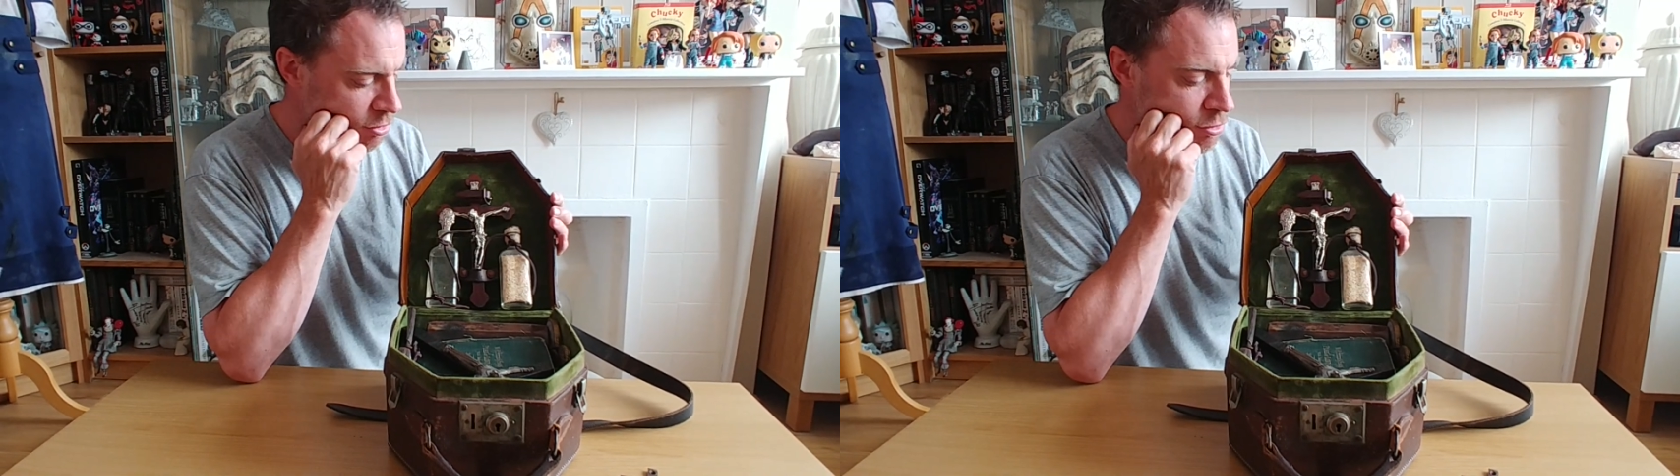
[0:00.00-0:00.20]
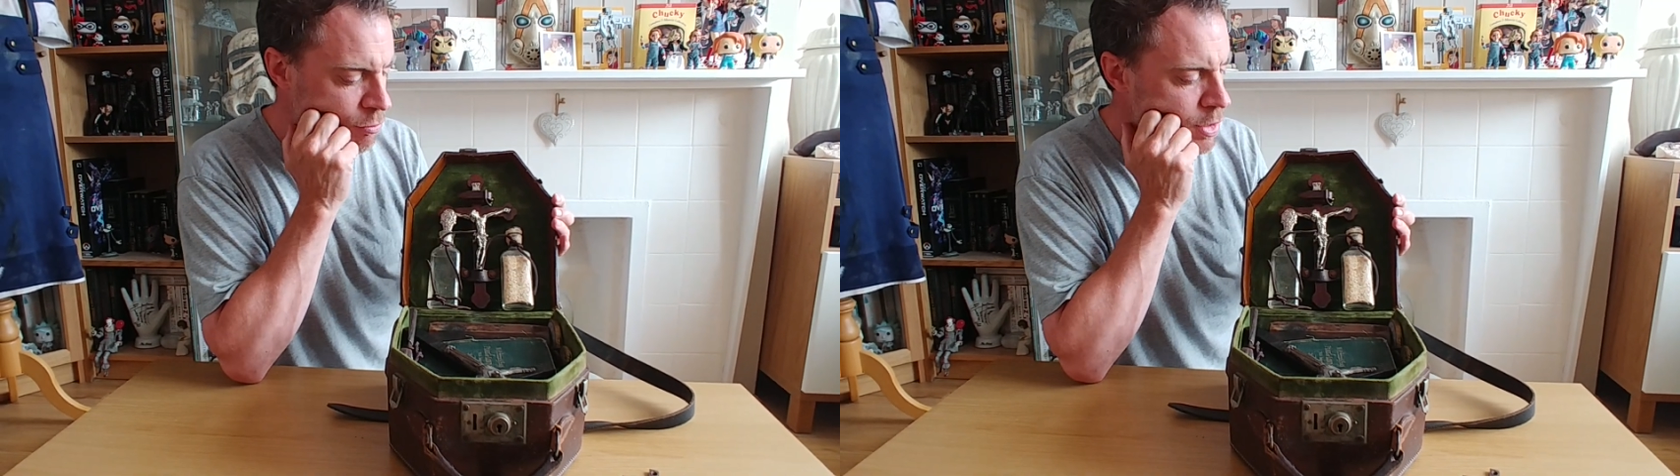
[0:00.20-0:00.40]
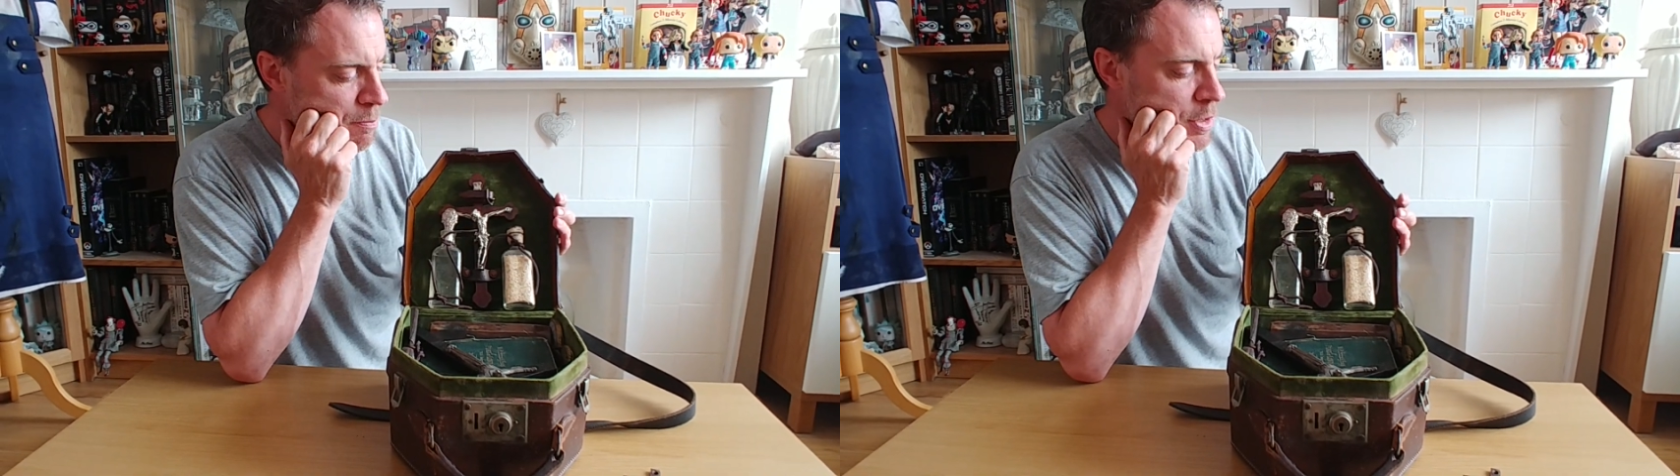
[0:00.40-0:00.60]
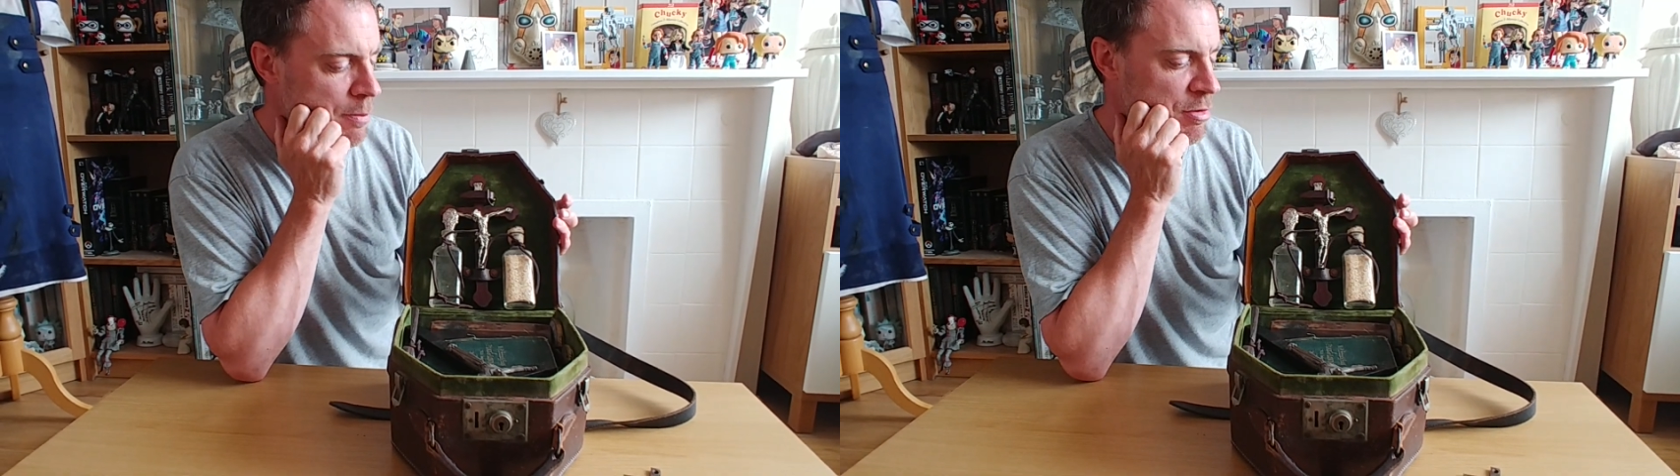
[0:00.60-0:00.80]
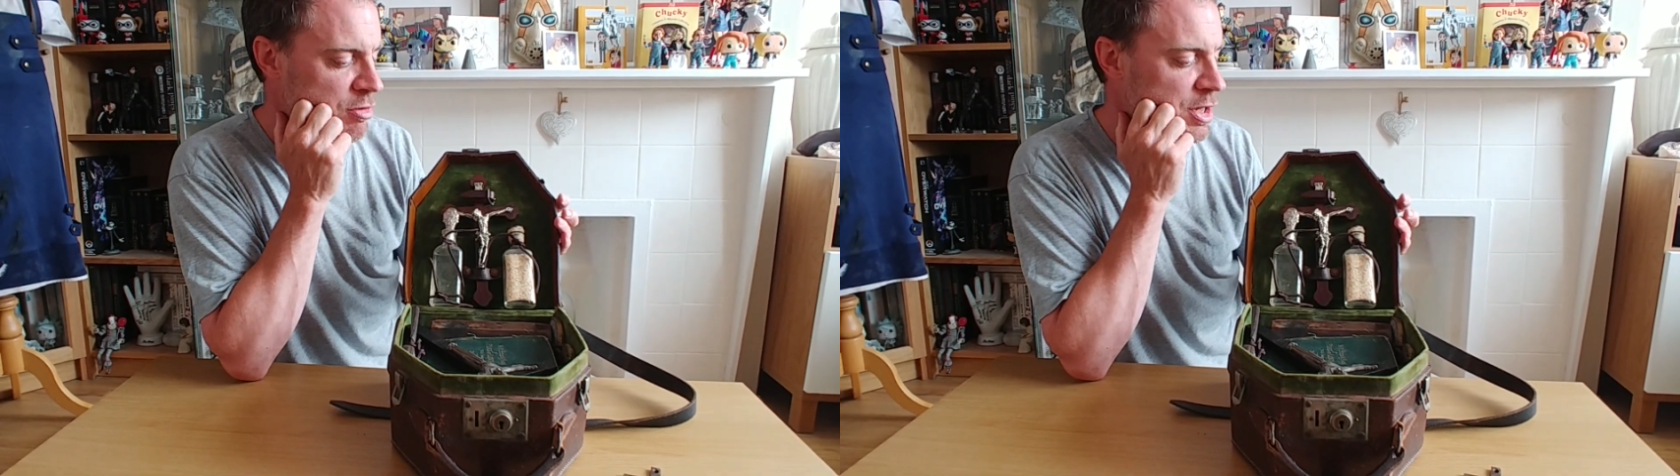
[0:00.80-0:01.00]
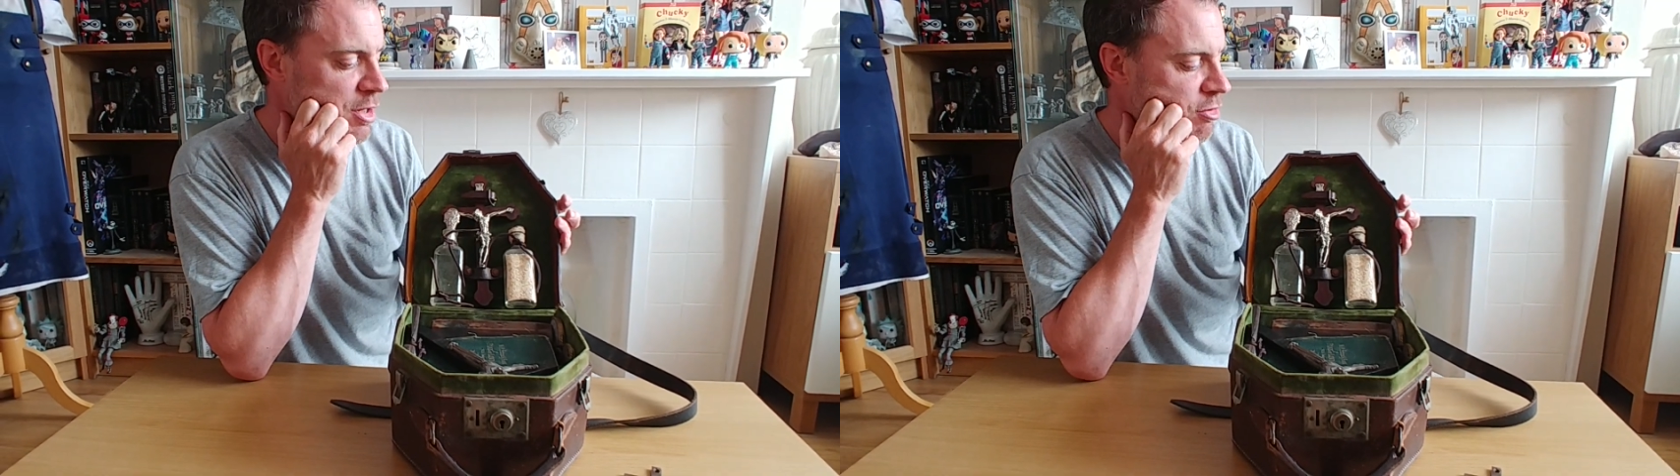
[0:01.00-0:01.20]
So it's a repurposed case.